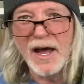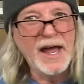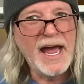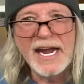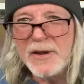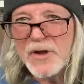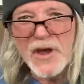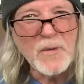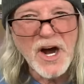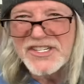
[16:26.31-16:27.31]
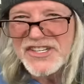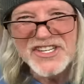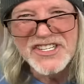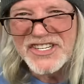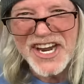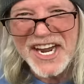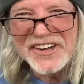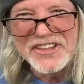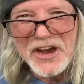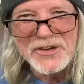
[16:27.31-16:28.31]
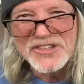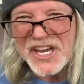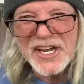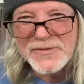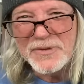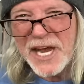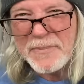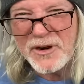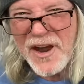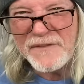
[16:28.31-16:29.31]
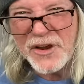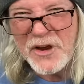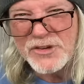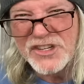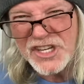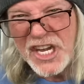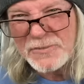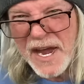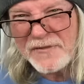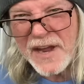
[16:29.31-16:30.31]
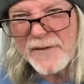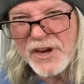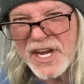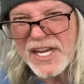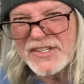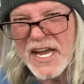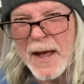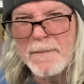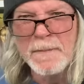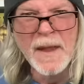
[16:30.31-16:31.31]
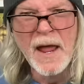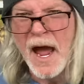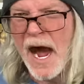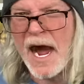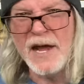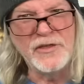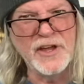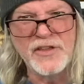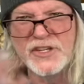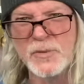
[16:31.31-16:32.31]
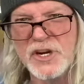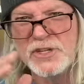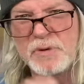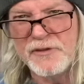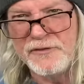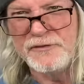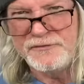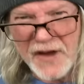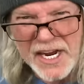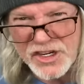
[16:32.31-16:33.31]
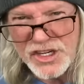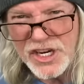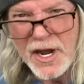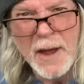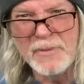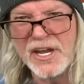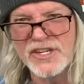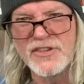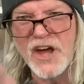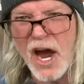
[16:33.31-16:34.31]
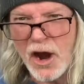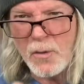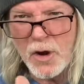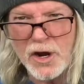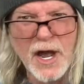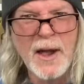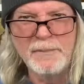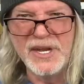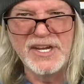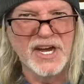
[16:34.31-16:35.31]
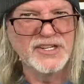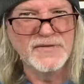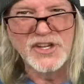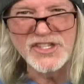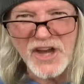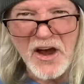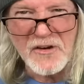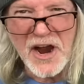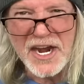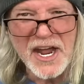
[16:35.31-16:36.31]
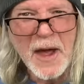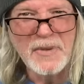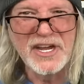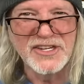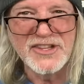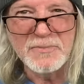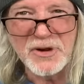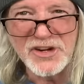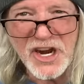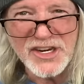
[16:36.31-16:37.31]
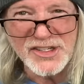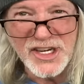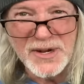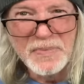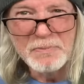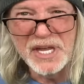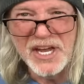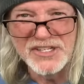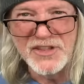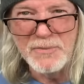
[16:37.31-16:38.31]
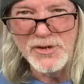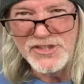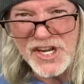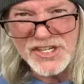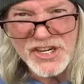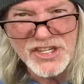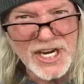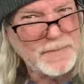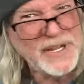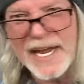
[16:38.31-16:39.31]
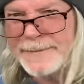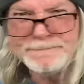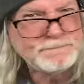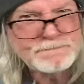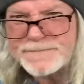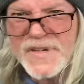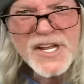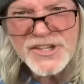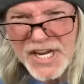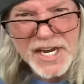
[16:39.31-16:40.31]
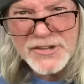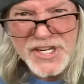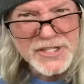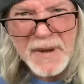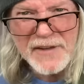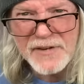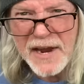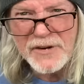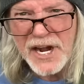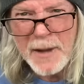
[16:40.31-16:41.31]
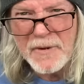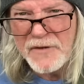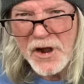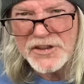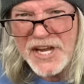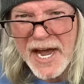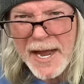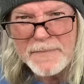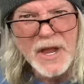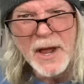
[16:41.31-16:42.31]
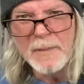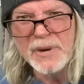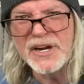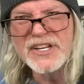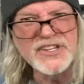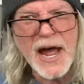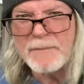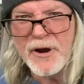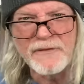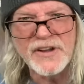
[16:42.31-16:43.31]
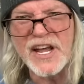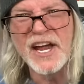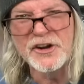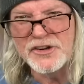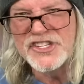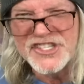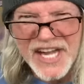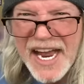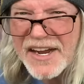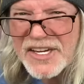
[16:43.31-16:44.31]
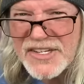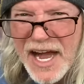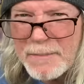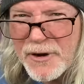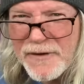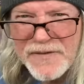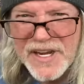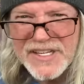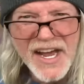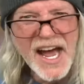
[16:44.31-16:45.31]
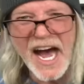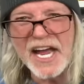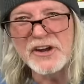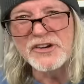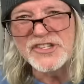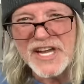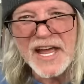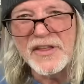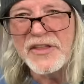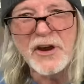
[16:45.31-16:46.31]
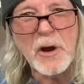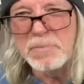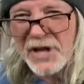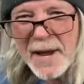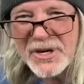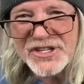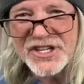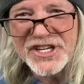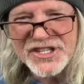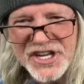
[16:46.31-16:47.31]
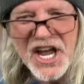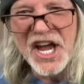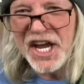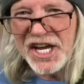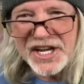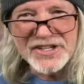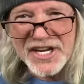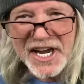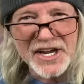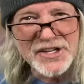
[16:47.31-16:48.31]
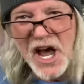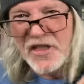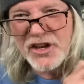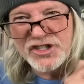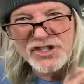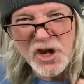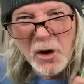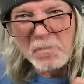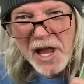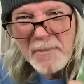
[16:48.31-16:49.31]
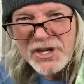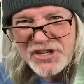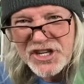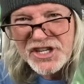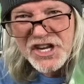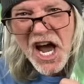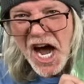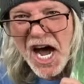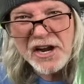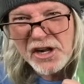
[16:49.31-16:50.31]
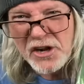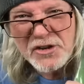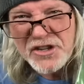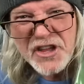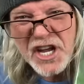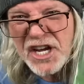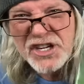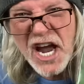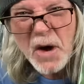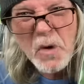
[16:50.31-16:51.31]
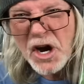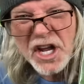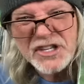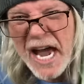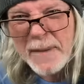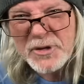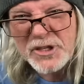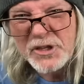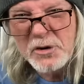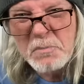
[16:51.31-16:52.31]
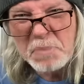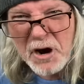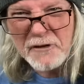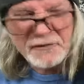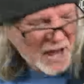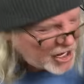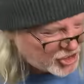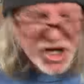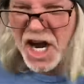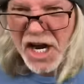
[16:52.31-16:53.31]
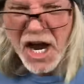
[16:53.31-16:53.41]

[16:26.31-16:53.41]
Anyone that watches this channel knows Tales from Topographic Oceans is my favorite Yes album. I think this one is perfection because of the artwork, because of the songwriting, because of the production, because of the musicianship. Yeah, Tales is my favorite album of all time, but it's not perfect. I understand it's not perfect. I understand that there are blemishes in Tales. There's no blemishes on Close to the Edge, not one. It's absolute perfection.